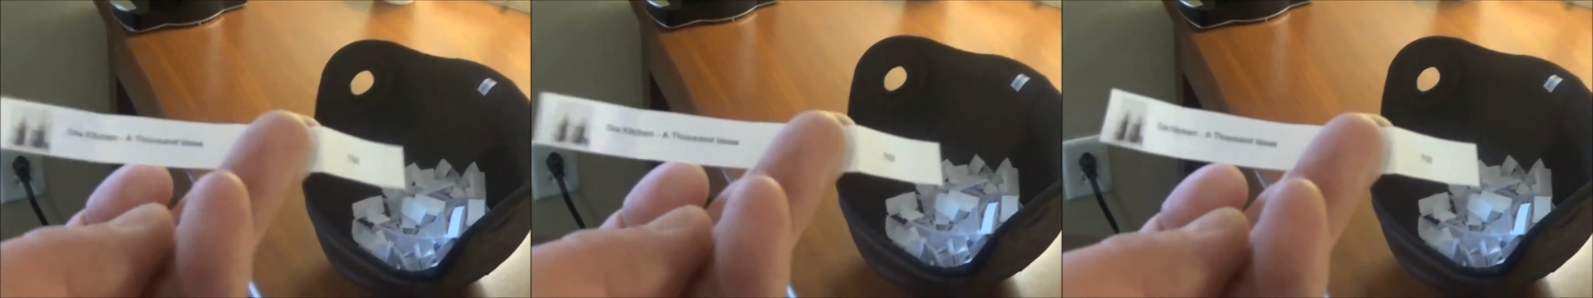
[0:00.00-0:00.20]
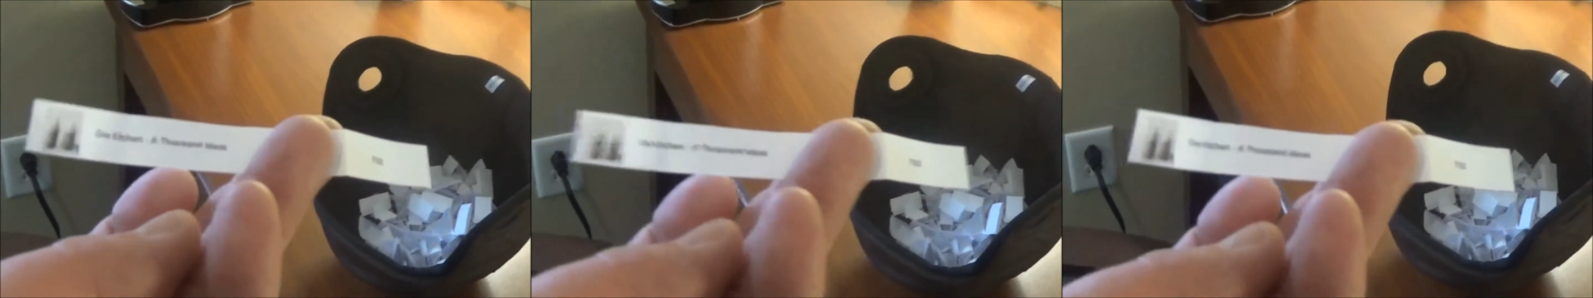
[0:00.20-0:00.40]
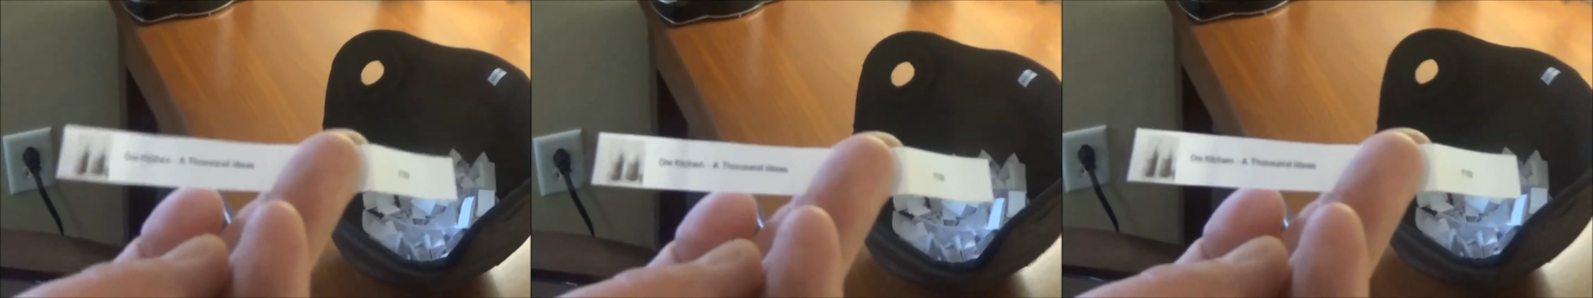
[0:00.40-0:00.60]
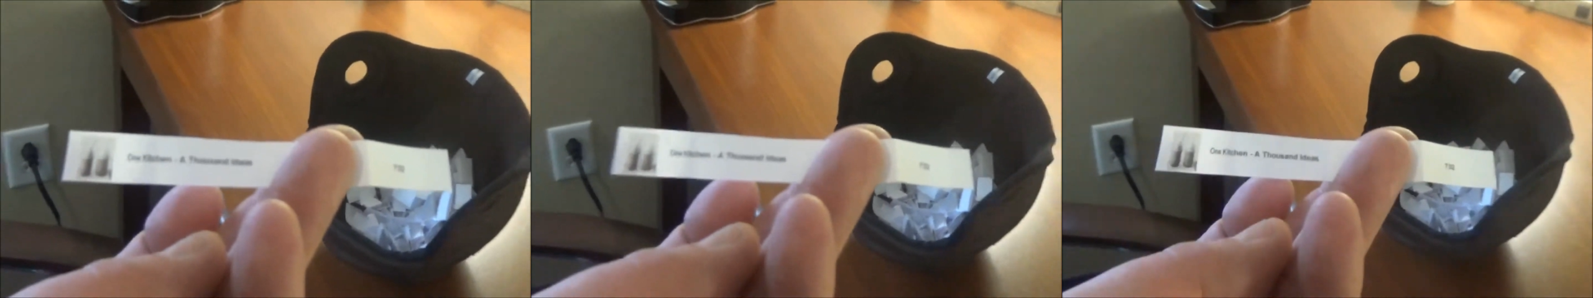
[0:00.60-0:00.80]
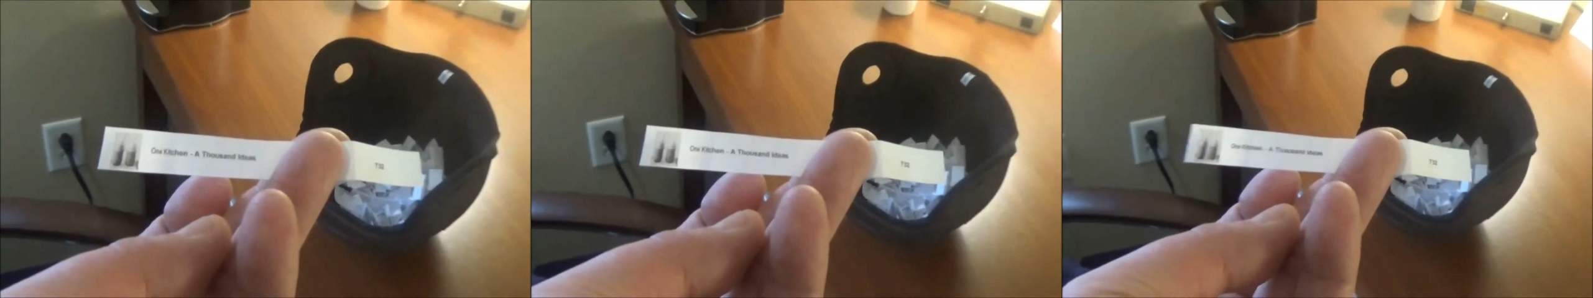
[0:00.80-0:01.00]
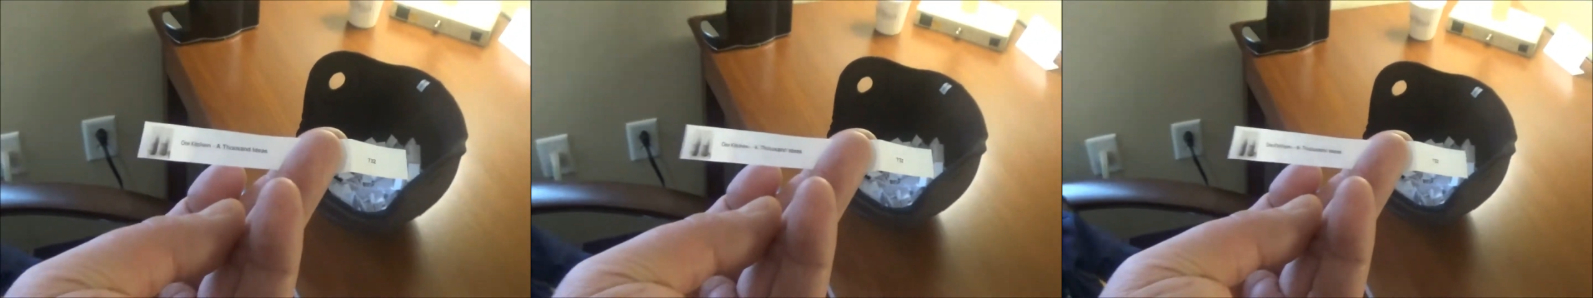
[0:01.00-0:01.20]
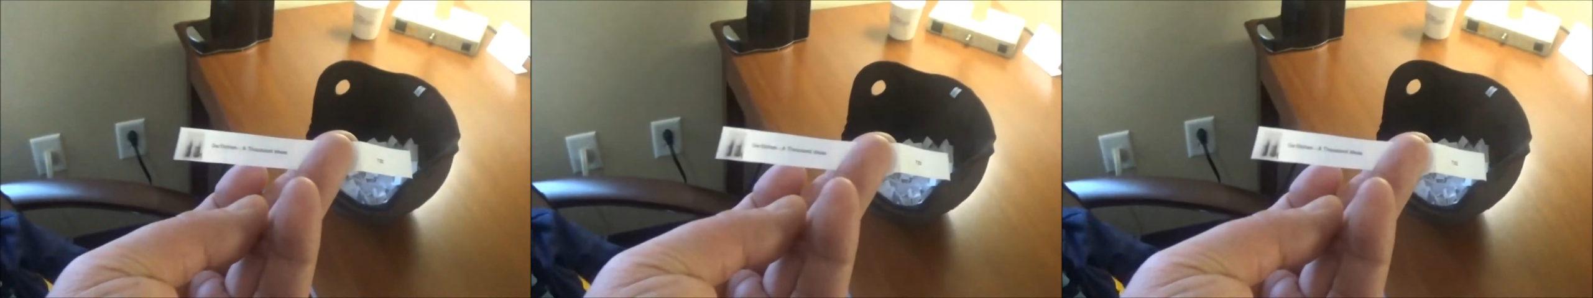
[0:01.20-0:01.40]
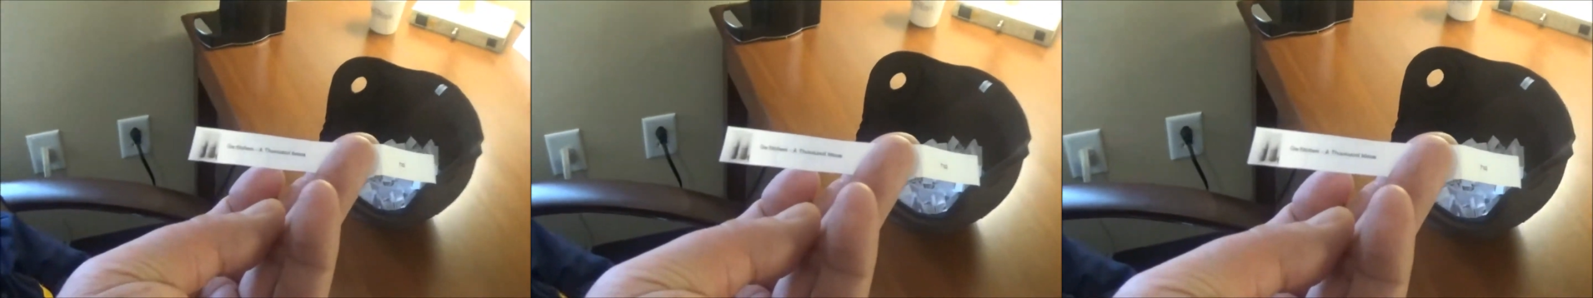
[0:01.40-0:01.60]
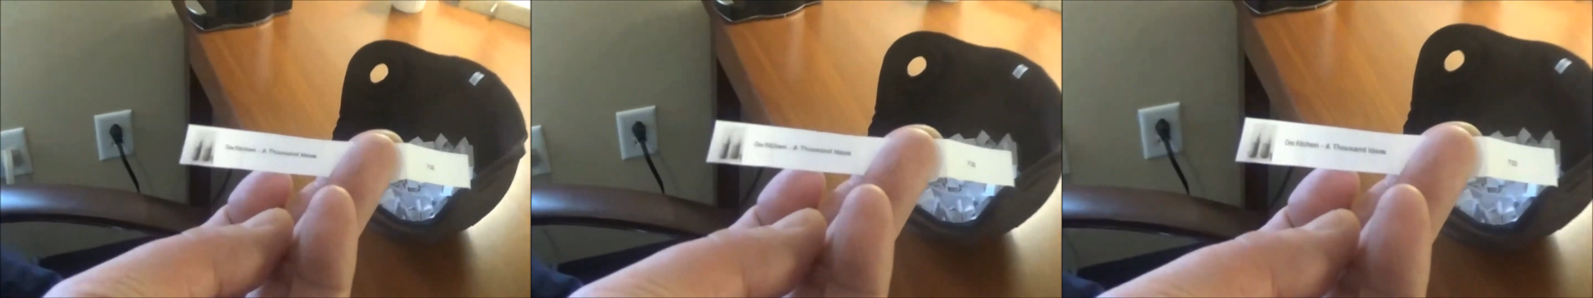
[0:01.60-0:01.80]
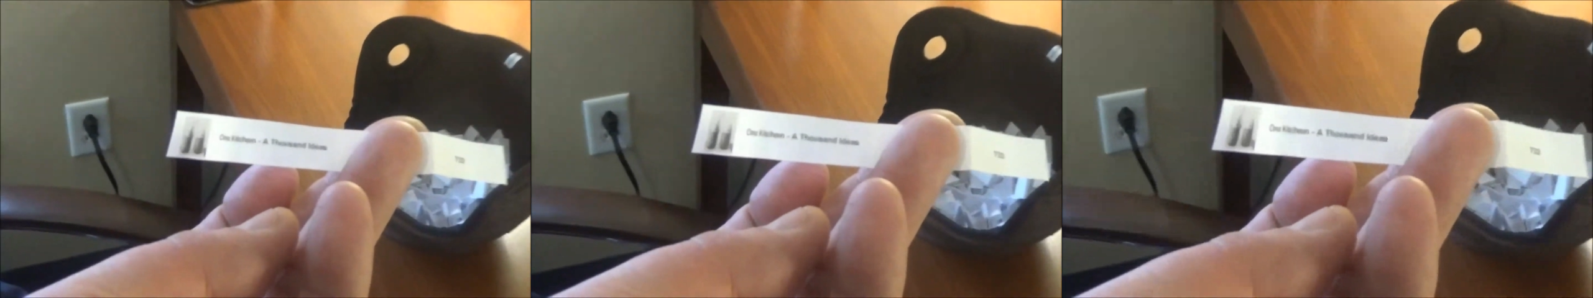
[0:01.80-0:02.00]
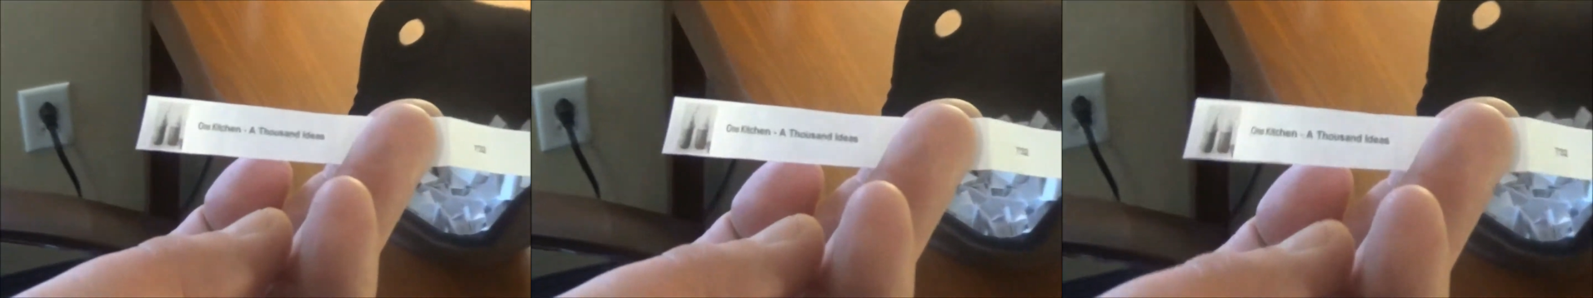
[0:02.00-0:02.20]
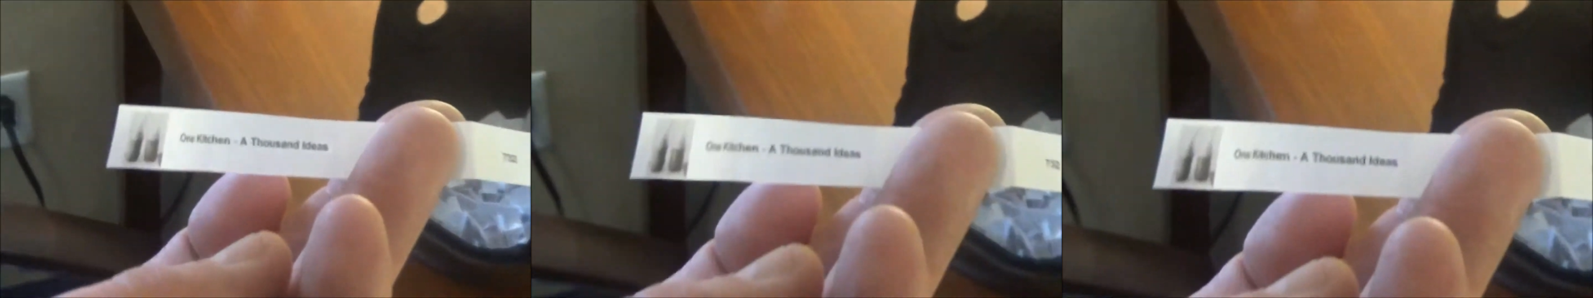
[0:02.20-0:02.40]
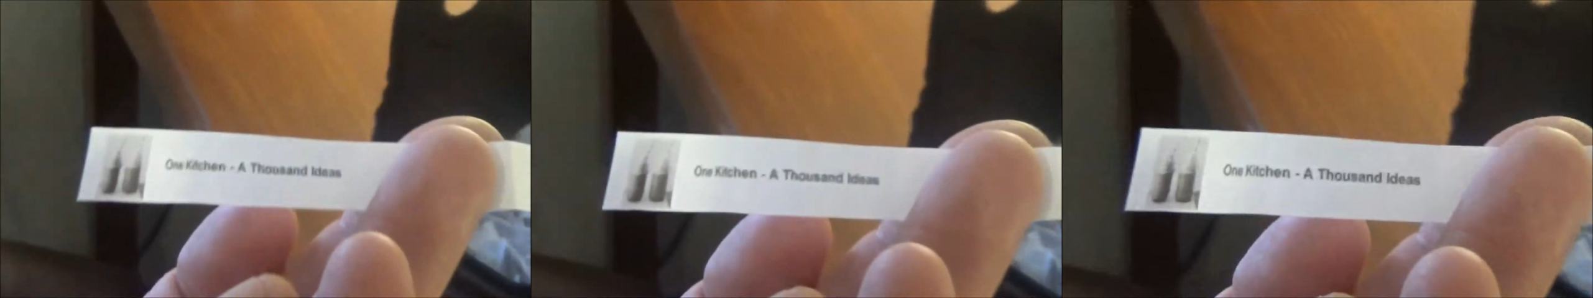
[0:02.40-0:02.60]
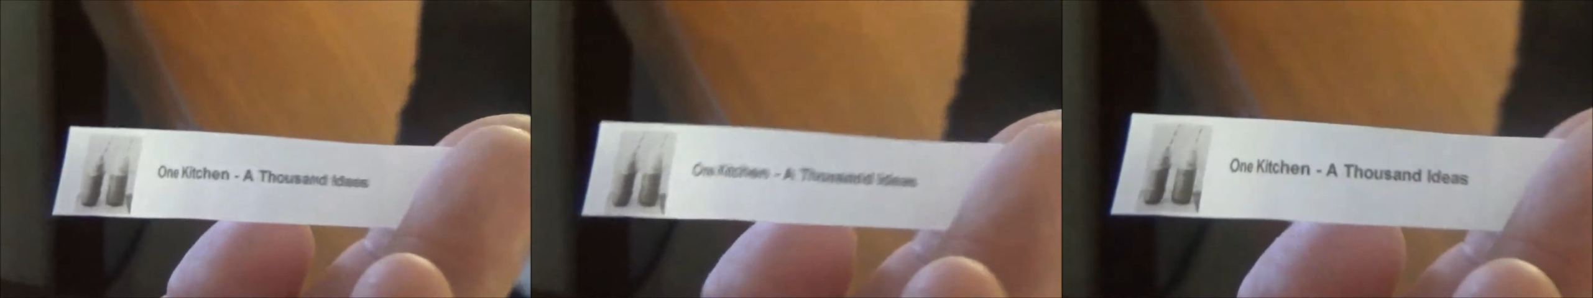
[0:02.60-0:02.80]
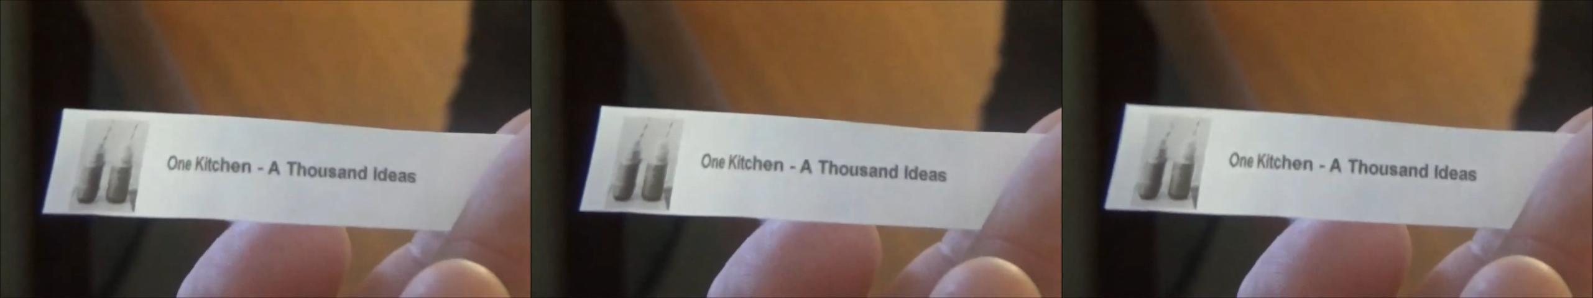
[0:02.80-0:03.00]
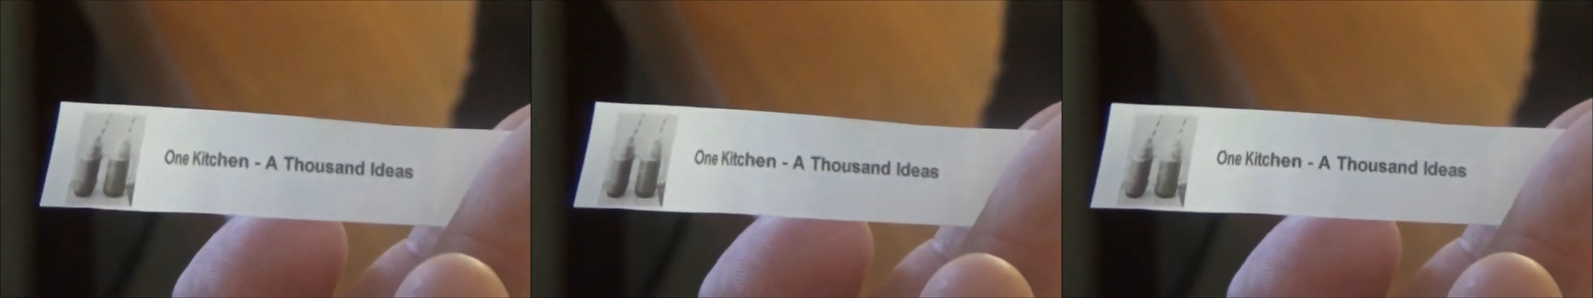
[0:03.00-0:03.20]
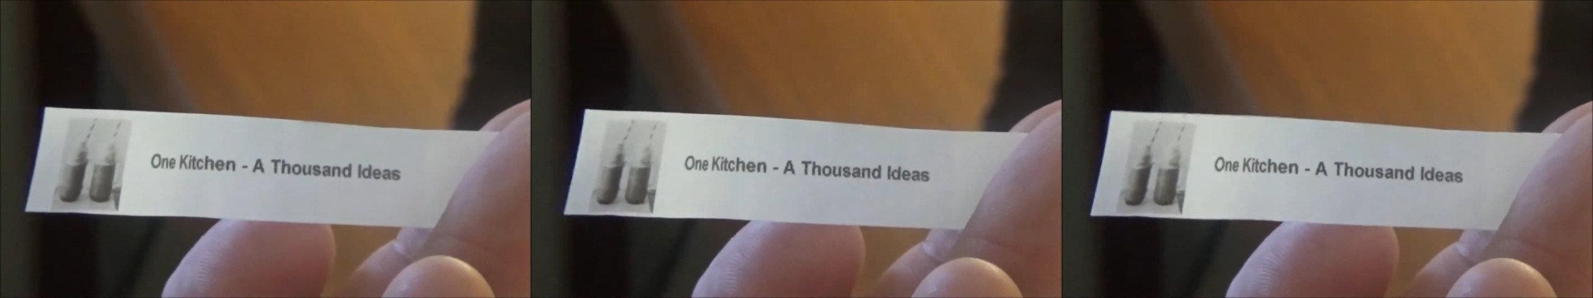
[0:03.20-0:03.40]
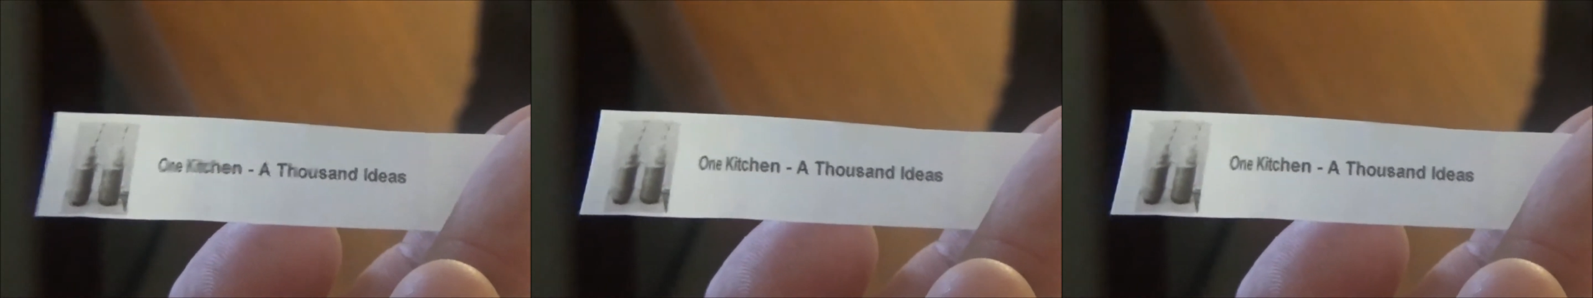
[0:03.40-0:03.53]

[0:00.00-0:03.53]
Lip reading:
(no speaker visible)